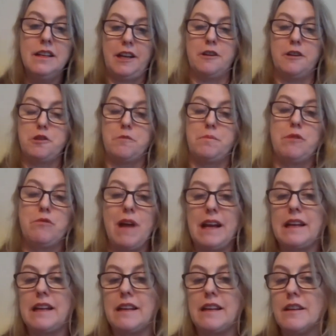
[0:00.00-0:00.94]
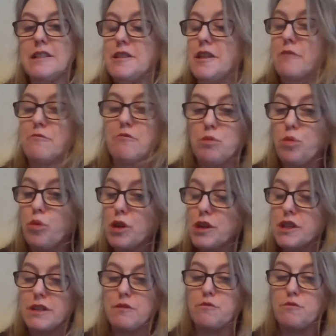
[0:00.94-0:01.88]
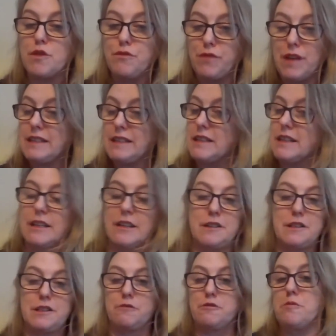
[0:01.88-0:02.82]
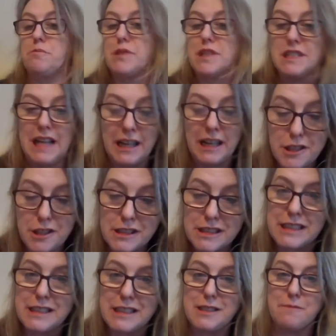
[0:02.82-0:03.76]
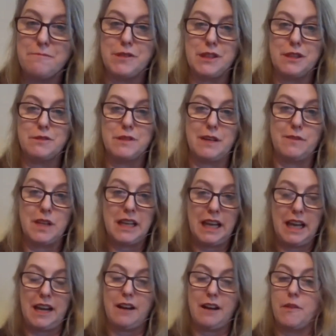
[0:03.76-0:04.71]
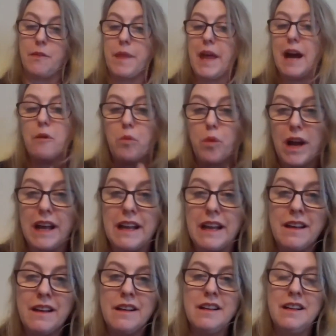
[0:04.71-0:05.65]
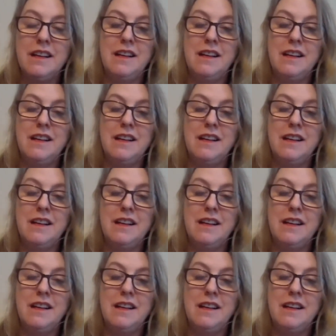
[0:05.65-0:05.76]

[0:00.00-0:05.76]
Care should be recognized and rewarded and reflected in our social protection system for those giving care in that way.